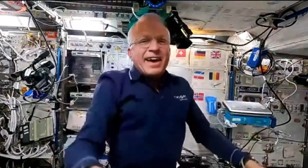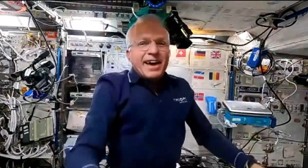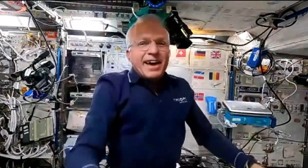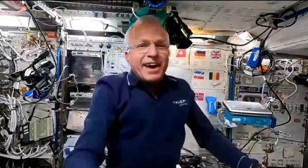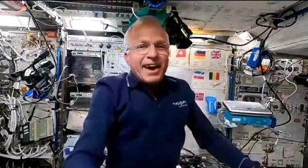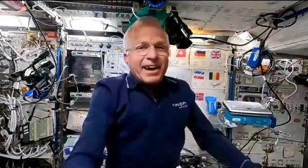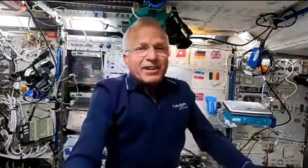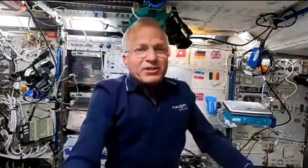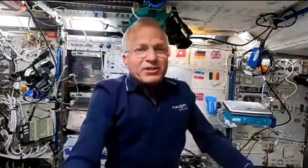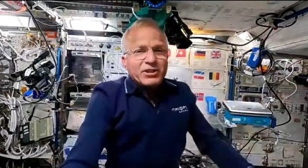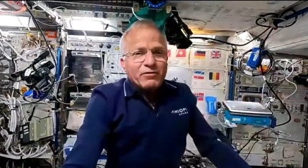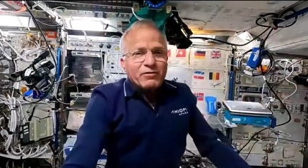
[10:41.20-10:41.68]

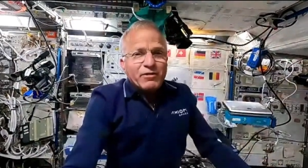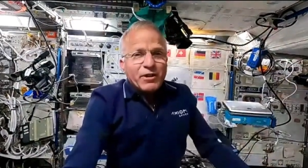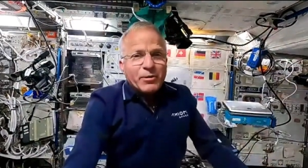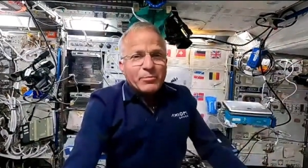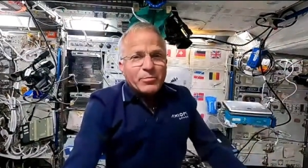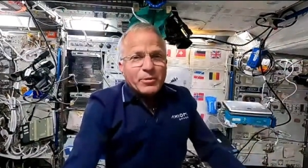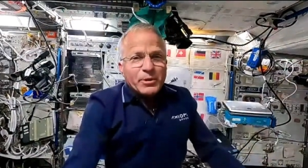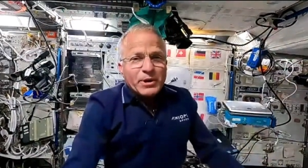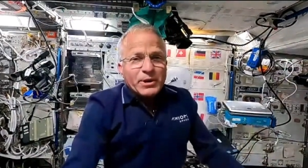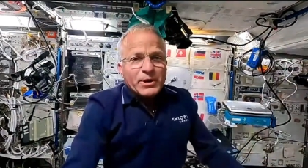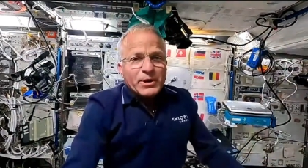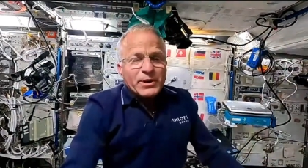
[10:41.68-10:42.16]
Actually, I felt
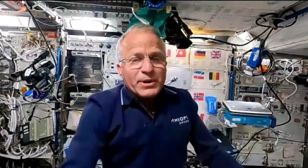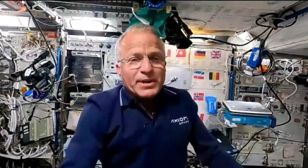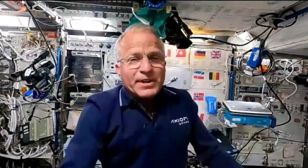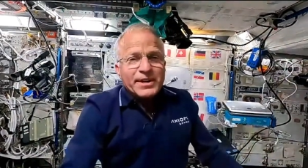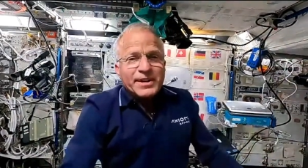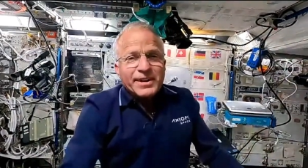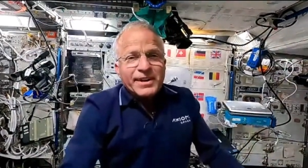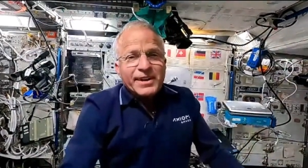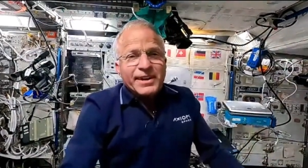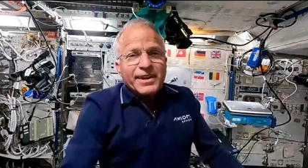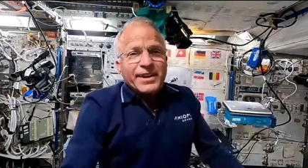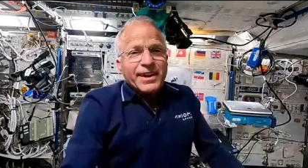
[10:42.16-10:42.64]
pretty good.
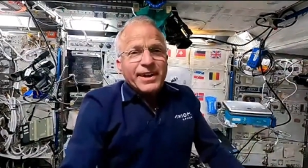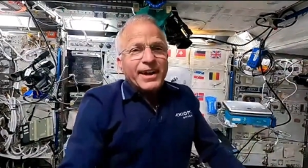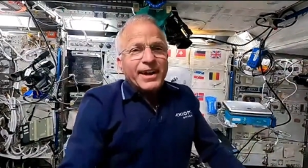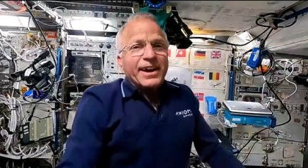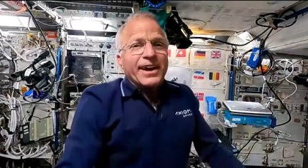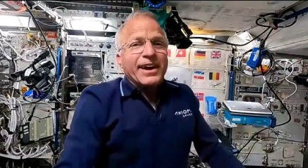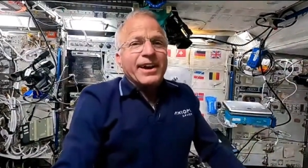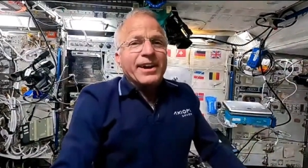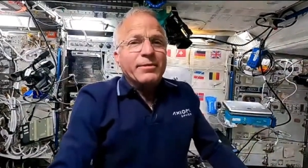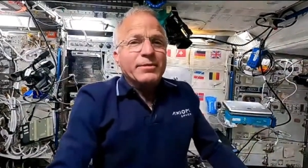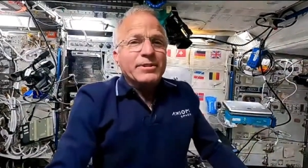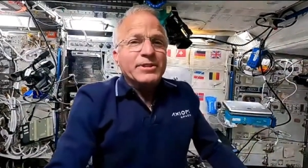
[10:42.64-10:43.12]

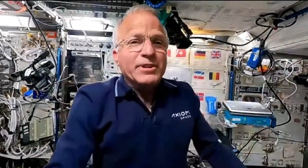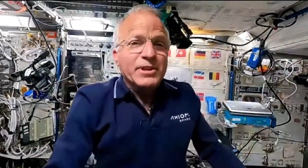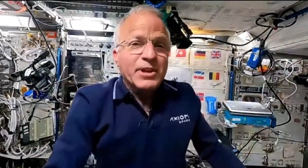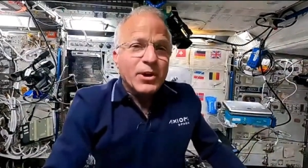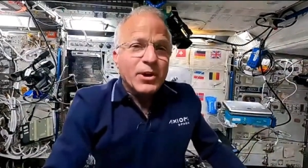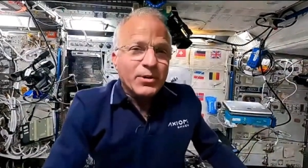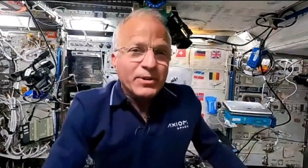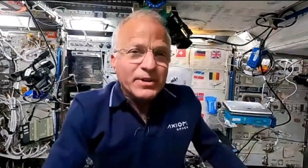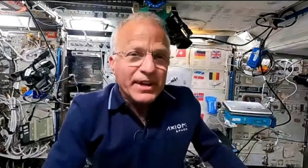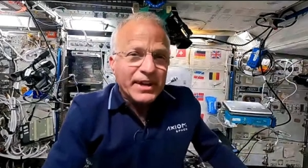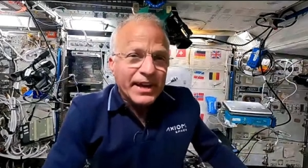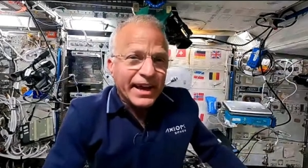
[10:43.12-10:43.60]
Uh, it was a
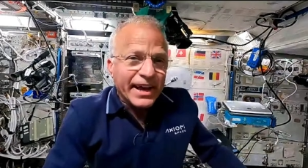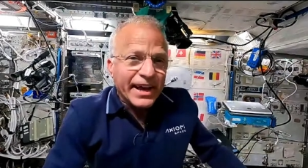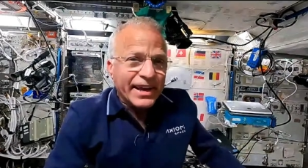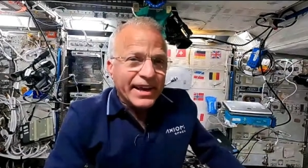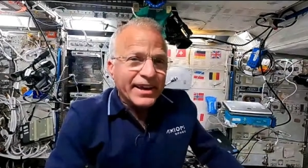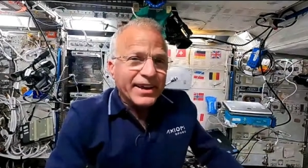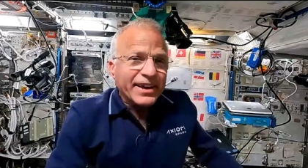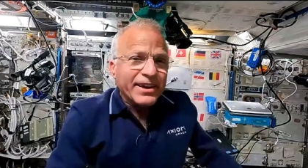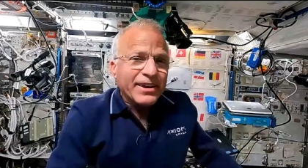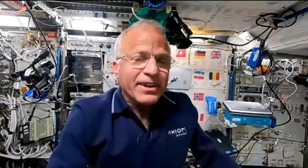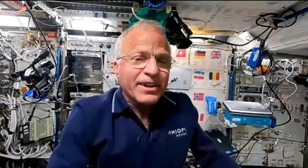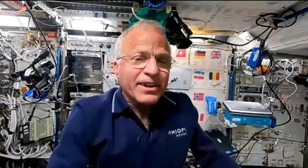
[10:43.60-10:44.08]
long day
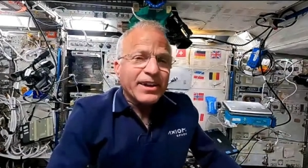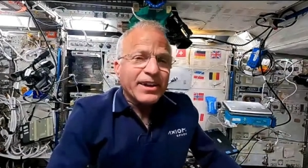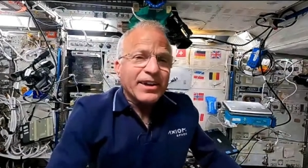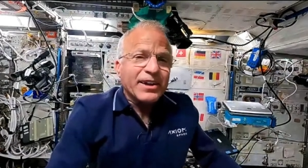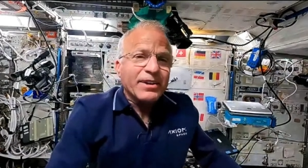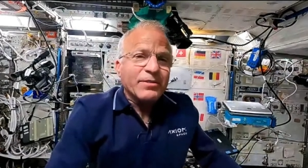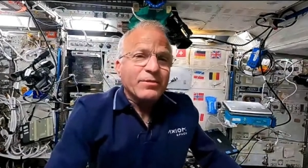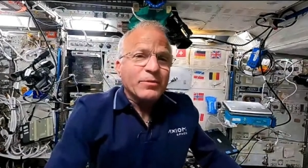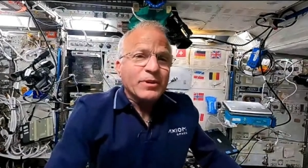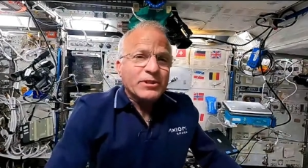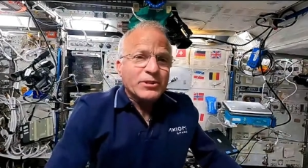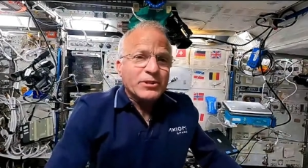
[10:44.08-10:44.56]
uh,
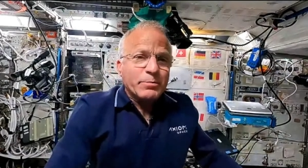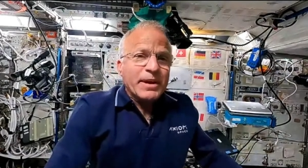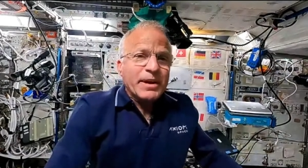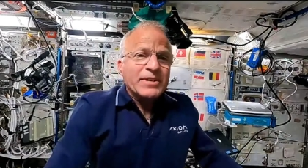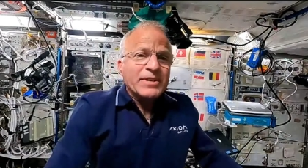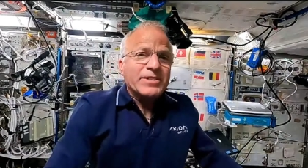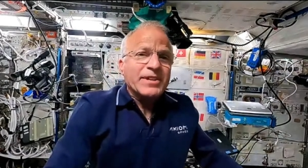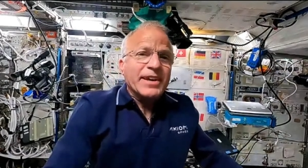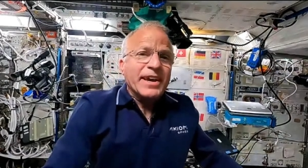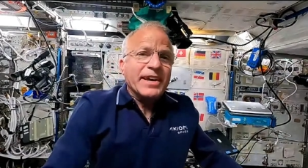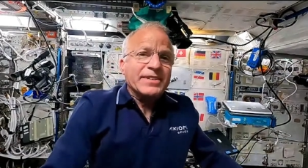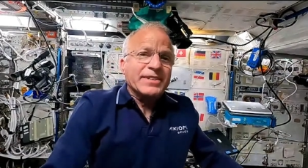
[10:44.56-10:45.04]
with
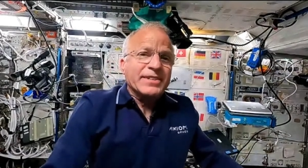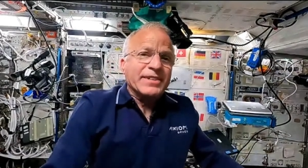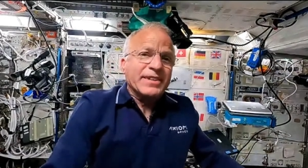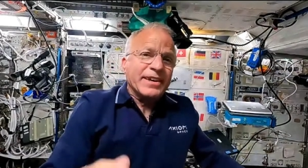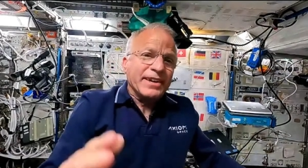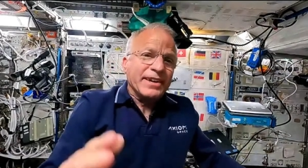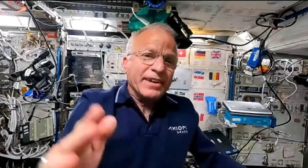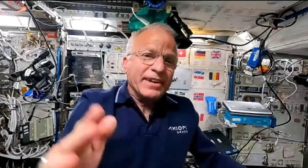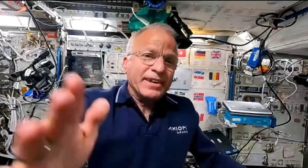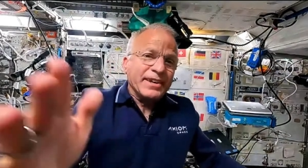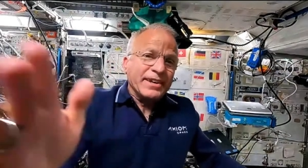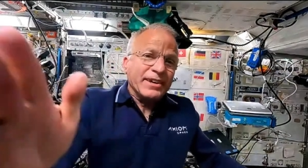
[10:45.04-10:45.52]
SpaceX
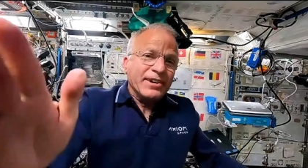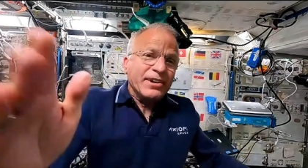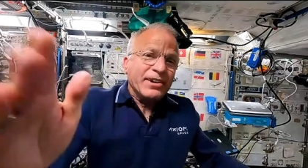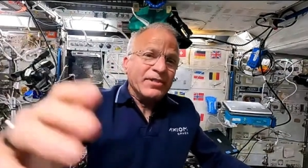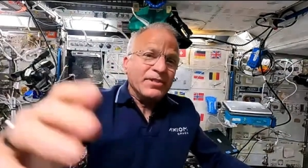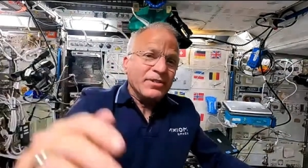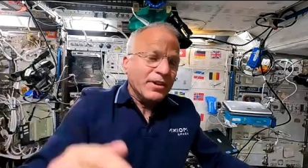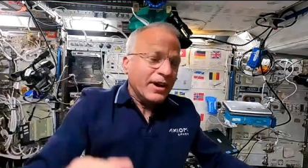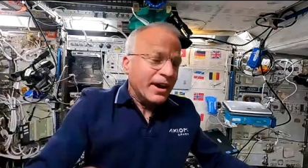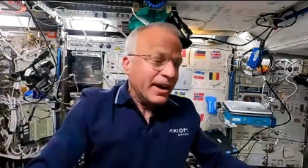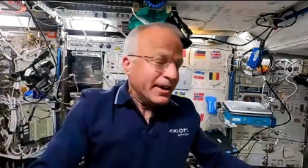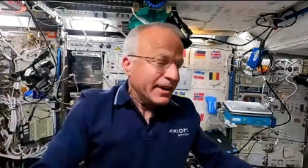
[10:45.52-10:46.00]
getting on the
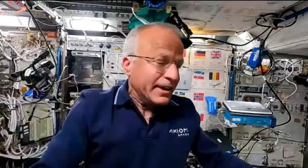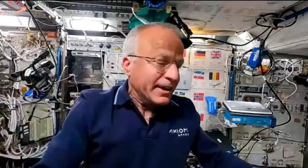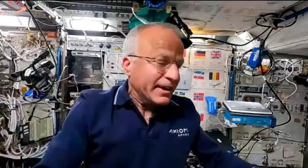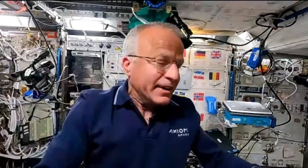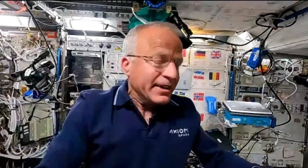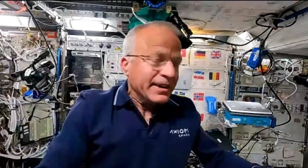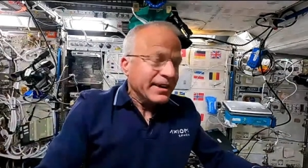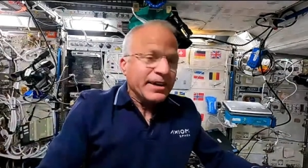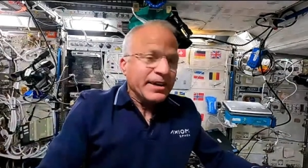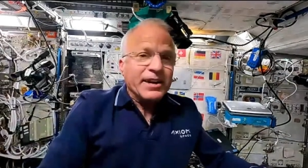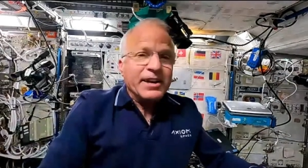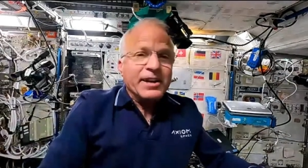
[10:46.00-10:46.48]
rocket
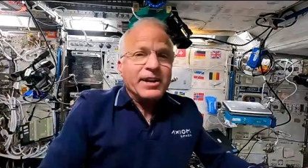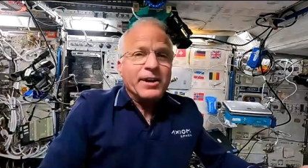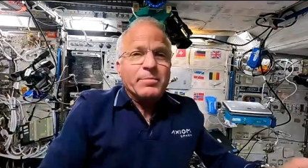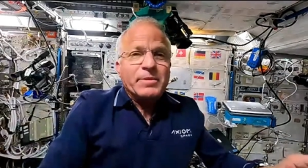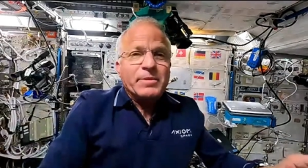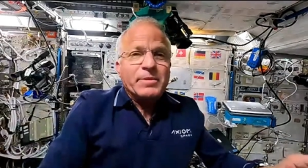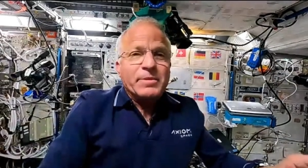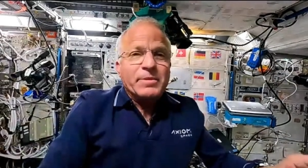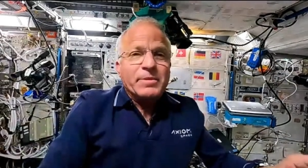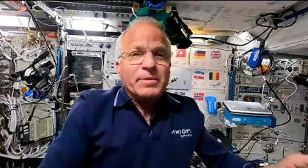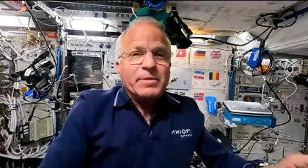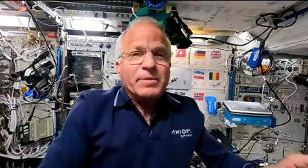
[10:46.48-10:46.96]
and getting up
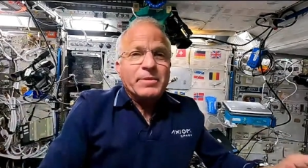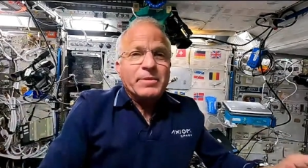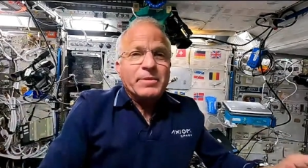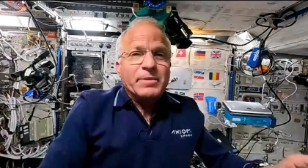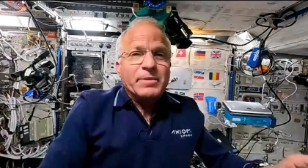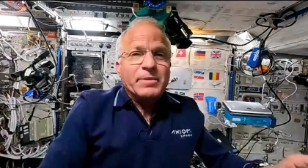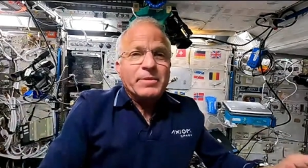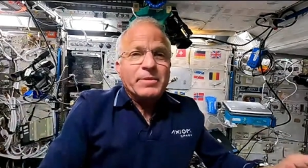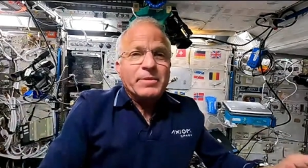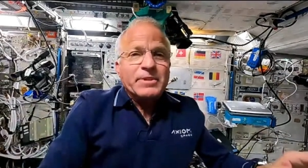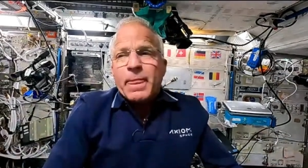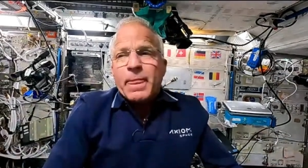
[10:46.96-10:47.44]
in space.